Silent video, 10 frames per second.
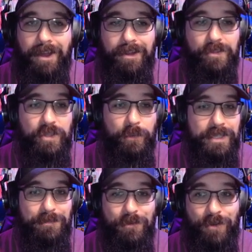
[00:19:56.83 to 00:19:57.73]
So
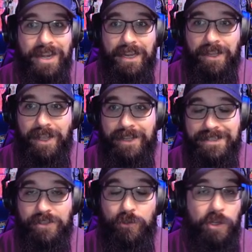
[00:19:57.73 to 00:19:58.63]
it's been running,
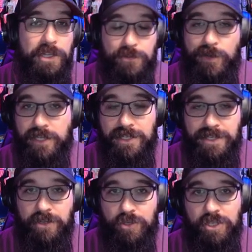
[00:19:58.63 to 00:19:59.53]
it's the longest running
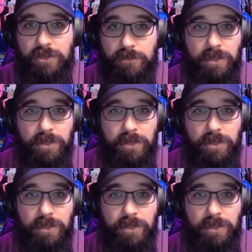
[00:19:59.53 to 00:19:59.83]
Nintendo show.